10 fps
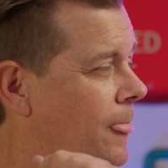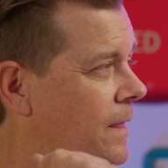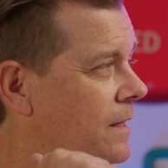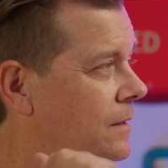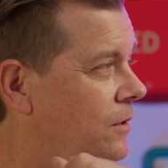
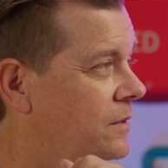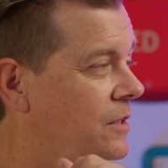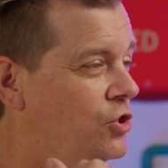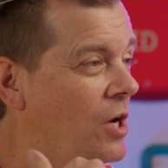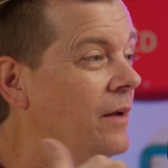he looked
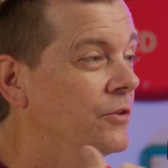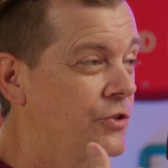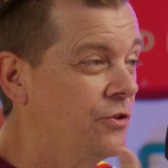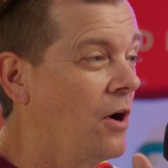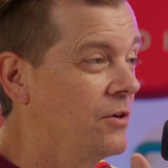at child
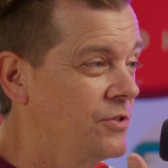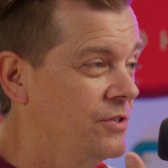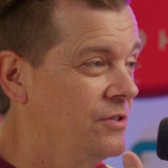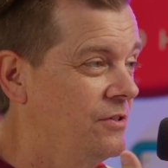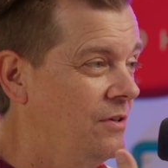stars
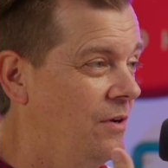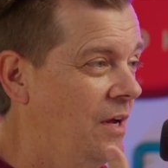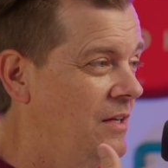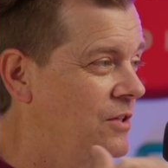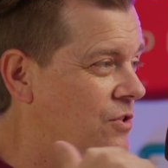
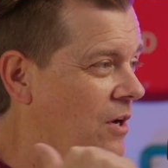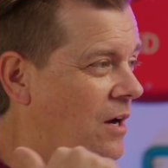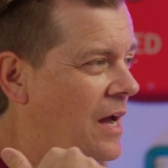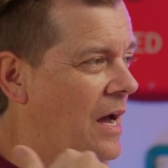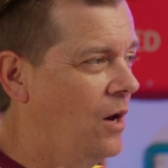and he
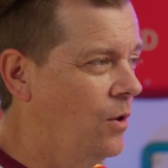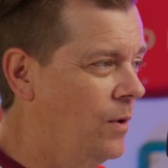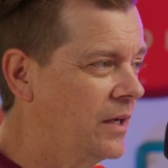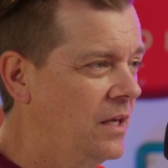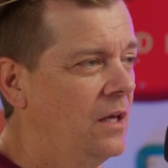saw how
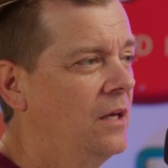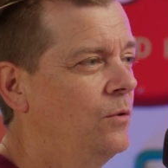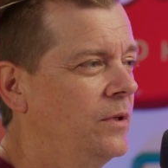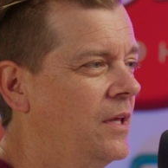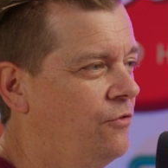a kid
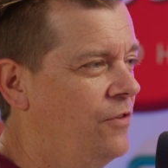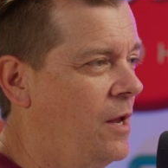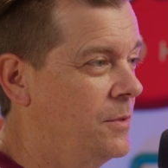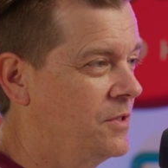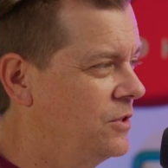would get
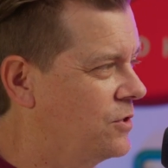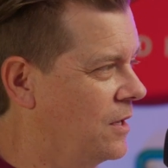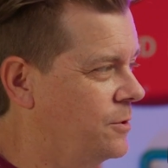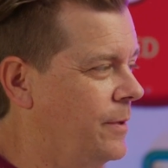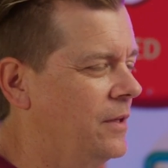famous. And he
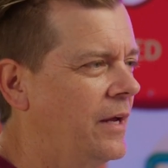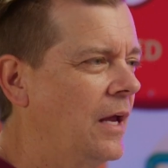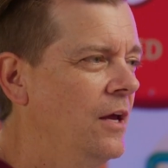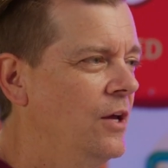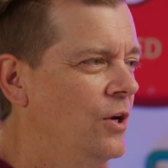talked about like
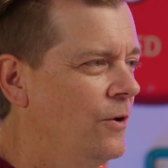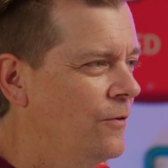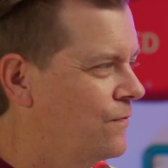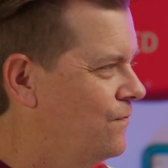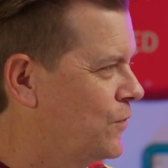
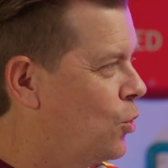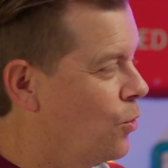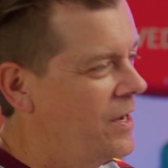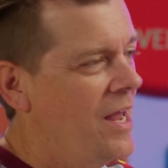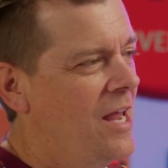
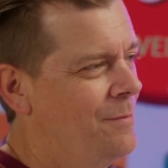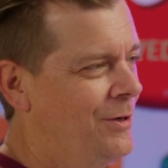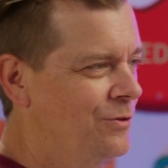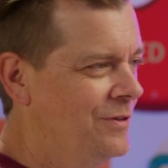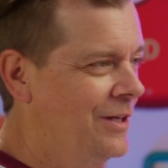Corey Haim
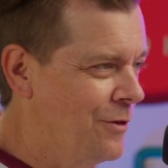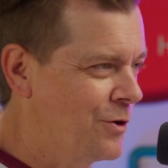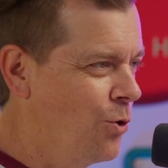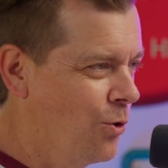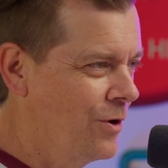and the
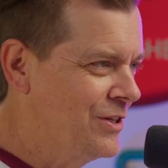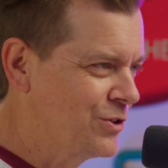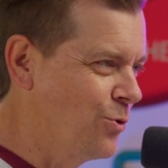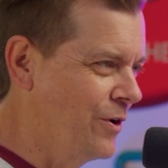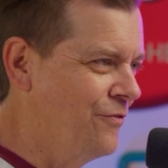Coreys,
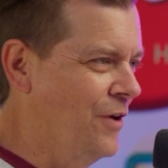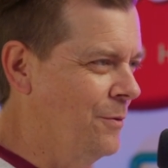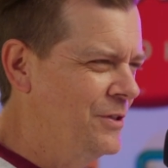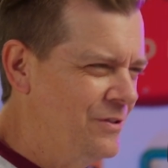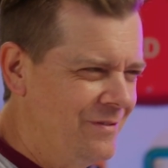Corey
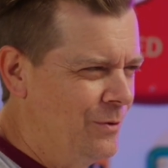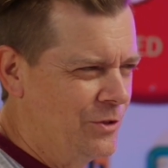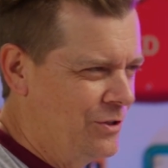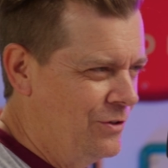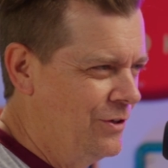Feldman,
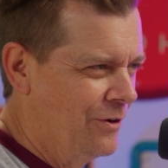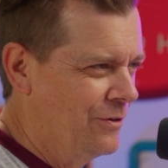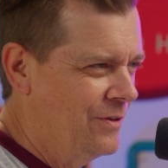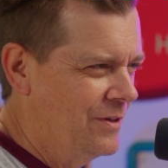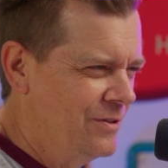which you don't know
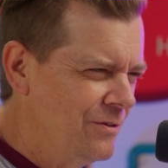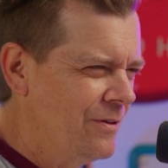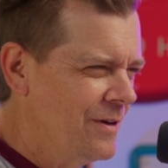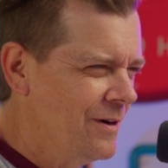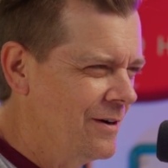who do you know
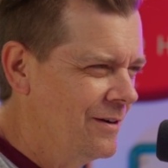who they are?